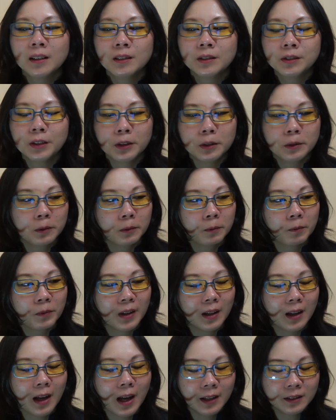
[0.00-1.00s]
So,
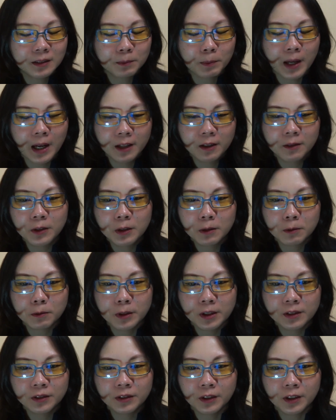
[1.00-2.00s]
as part of your
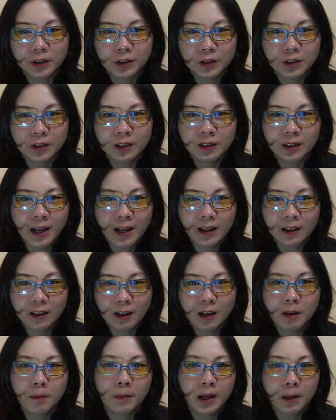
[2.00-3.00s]
research, did that
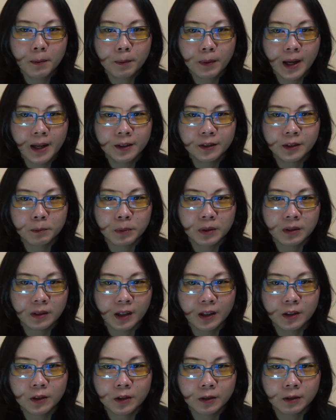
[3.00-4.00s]
come up as a
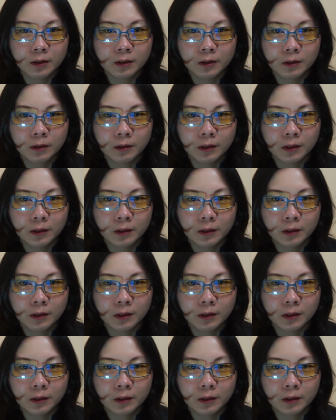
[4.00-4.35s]
potential